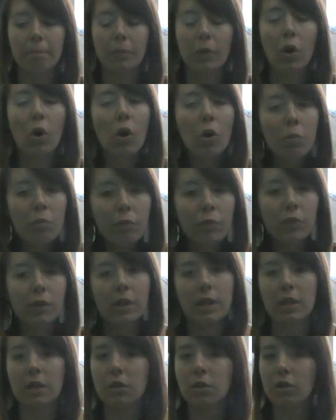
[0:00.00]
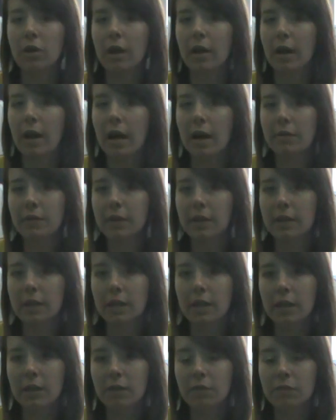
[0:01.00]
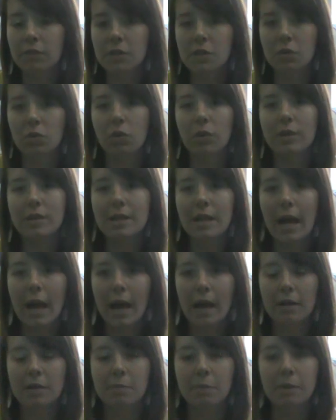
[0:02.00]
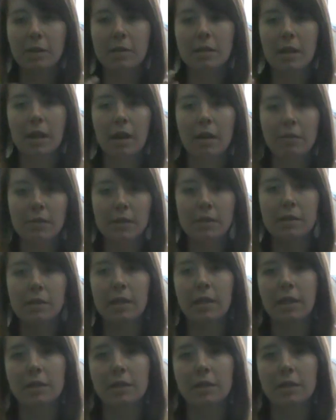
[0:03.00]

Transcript: Hopefully you're not having any physical attacks, because obviously